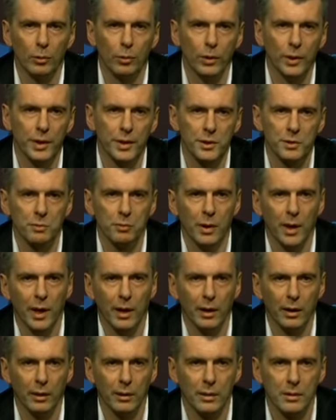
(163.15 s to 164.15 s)
what is
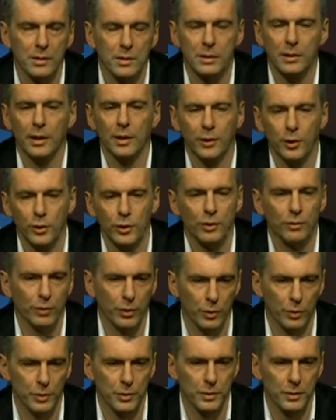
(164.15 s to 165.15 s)
my strategy
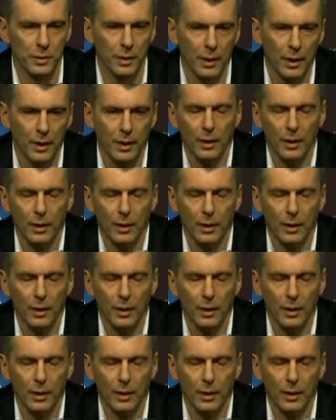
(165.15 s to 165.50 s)
views.